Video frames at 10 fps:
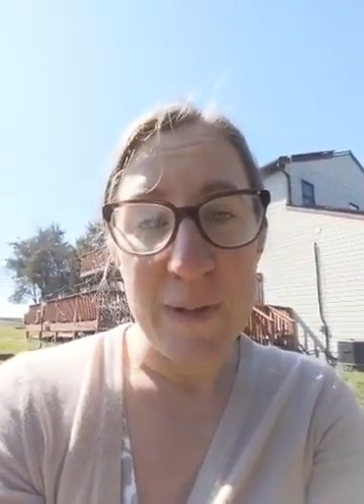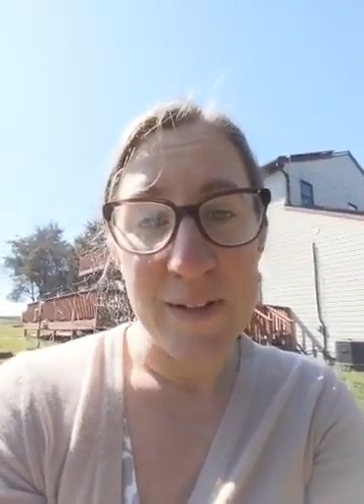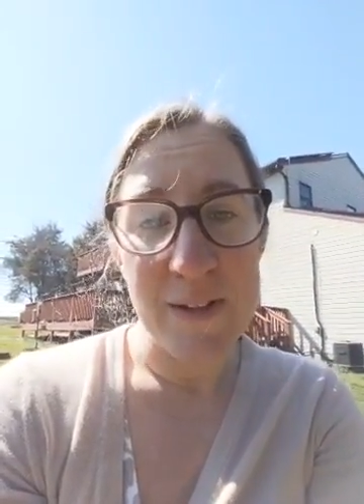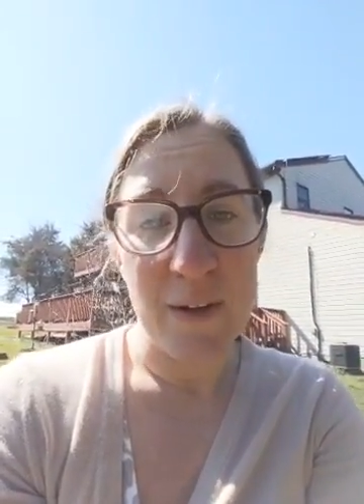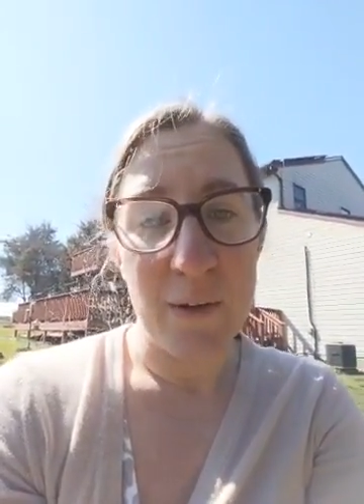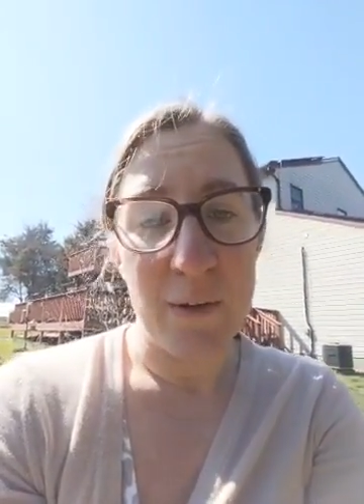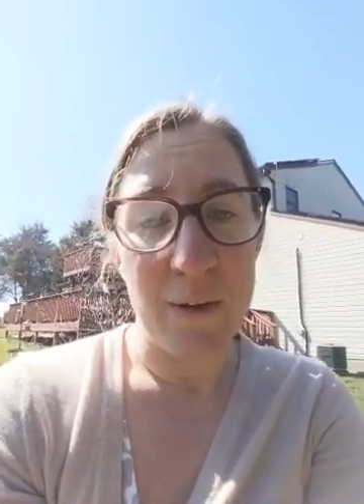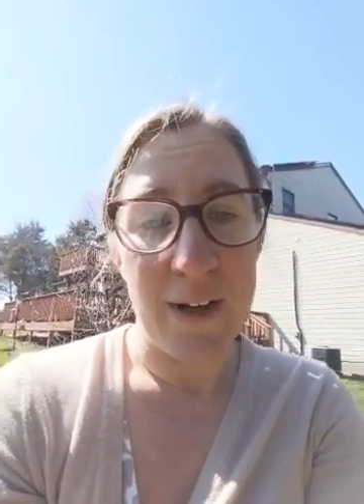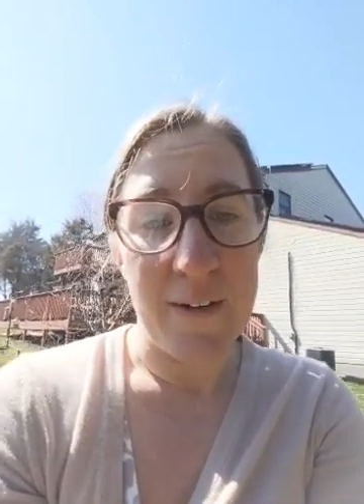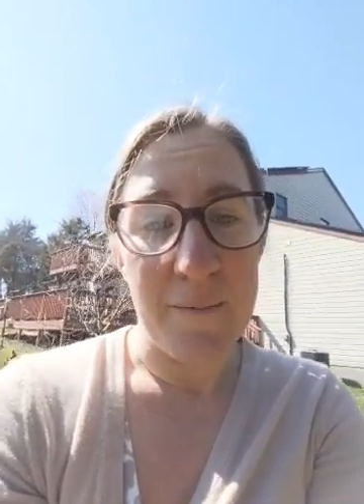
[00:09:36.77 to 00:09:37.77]
So
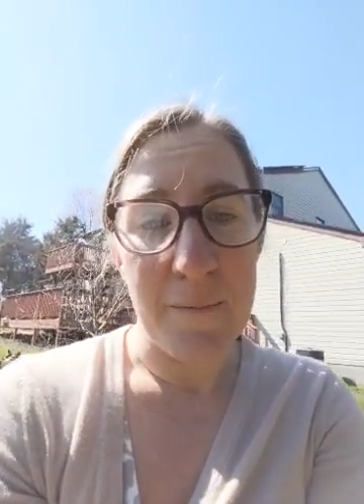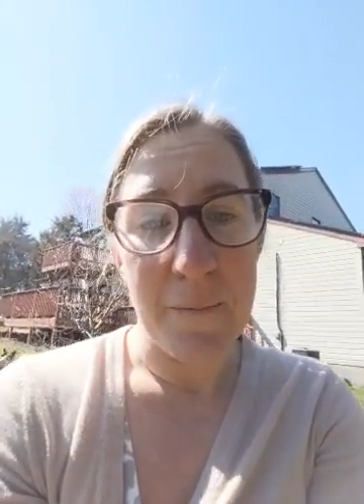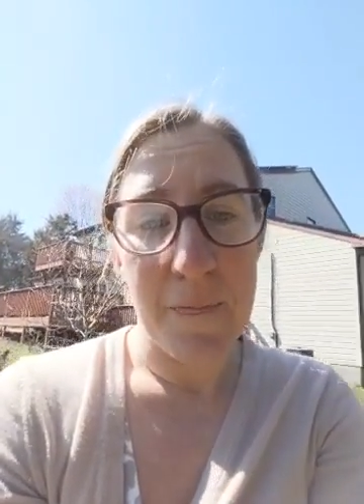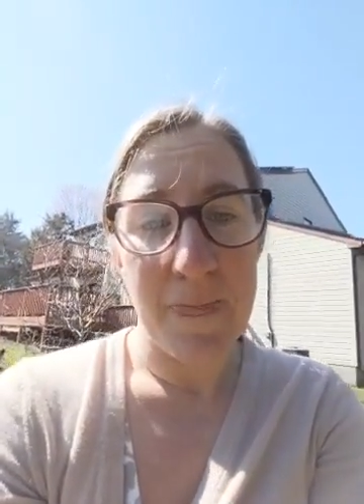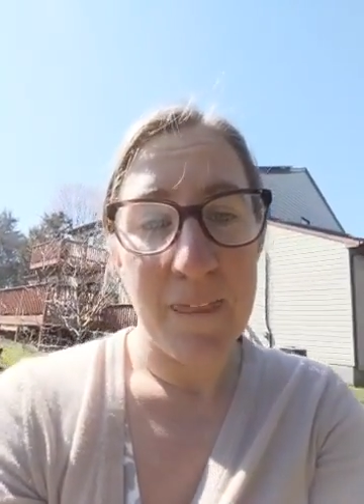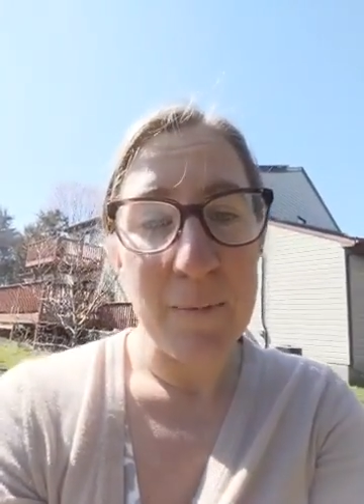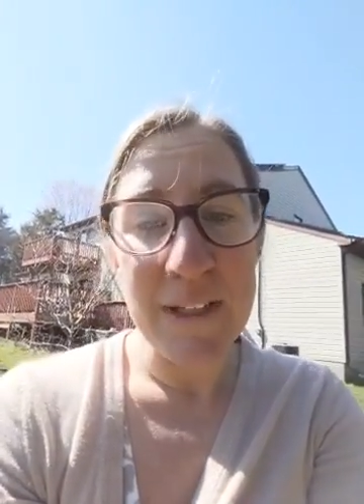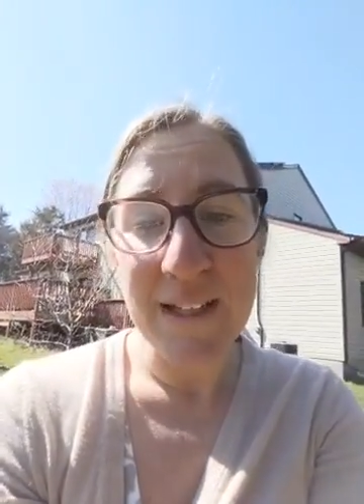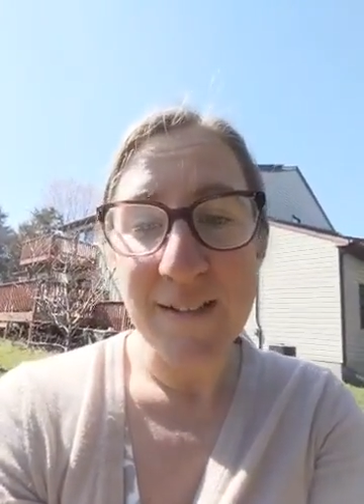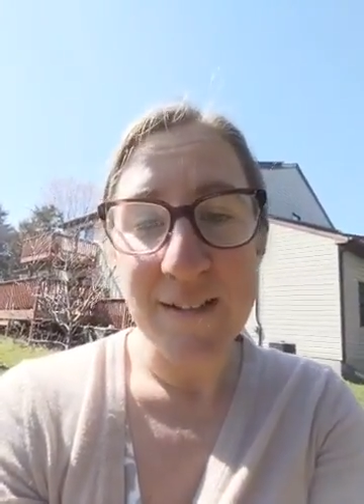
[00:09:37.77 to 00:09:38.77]

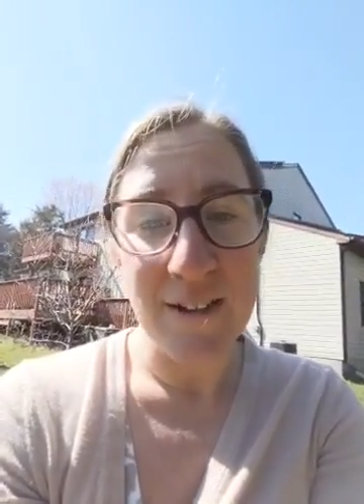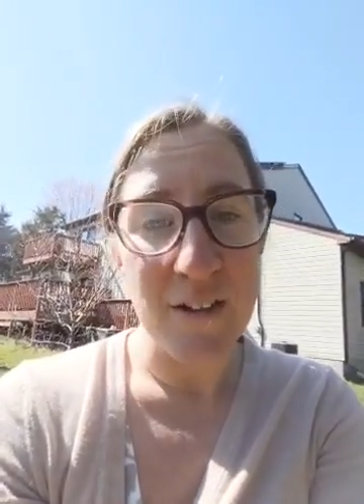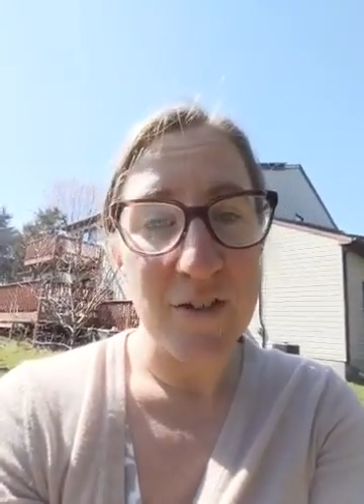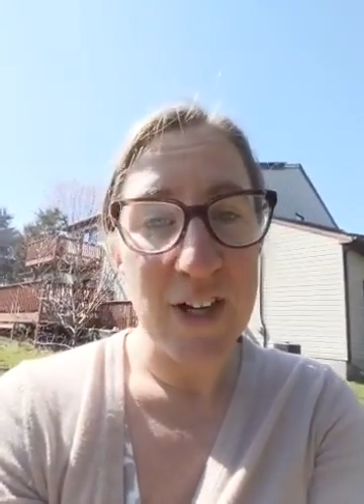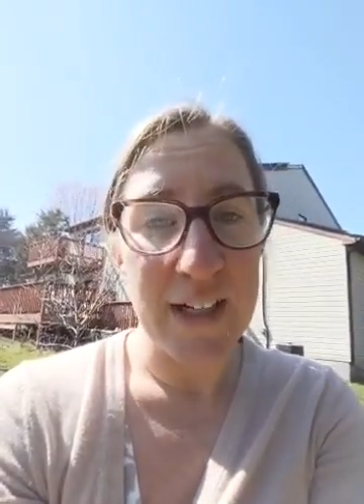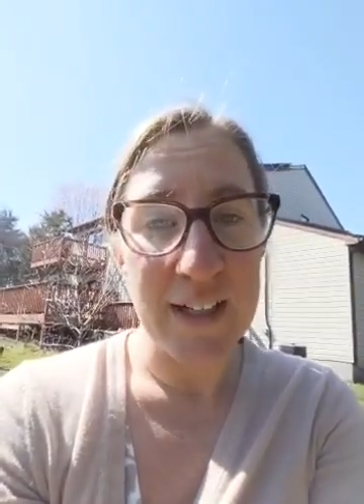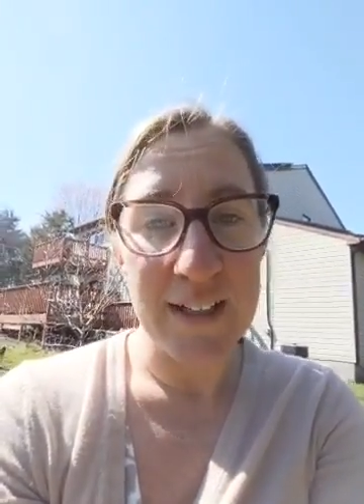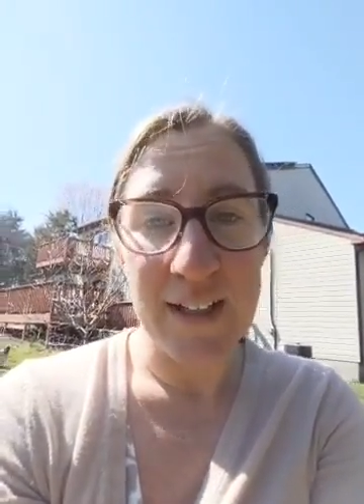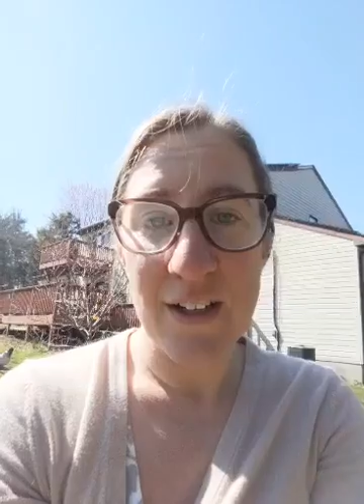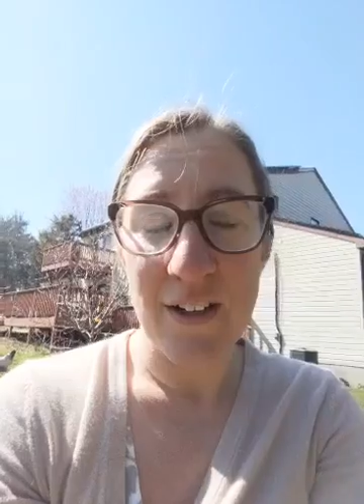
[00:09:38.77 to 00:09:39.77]
please, check in
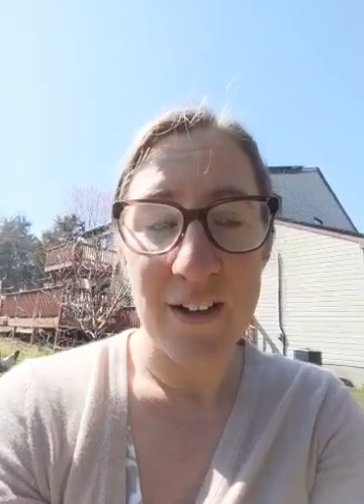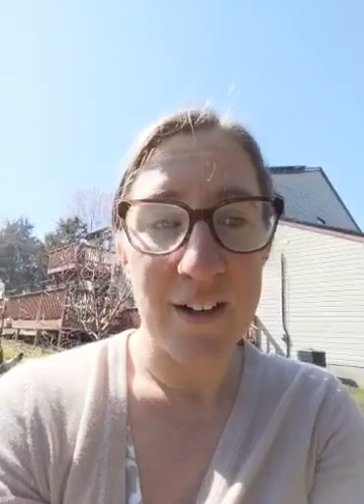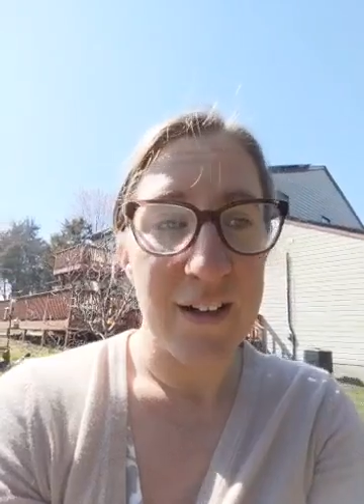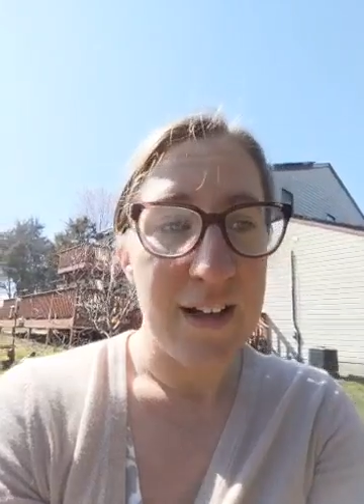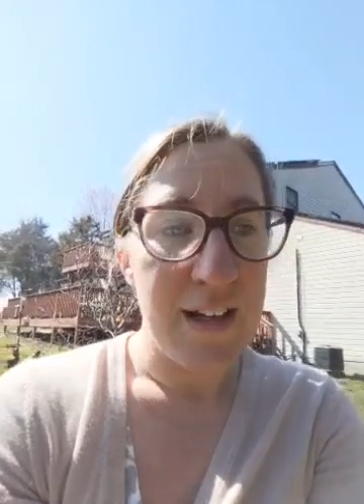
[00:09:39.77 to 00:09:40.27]
here.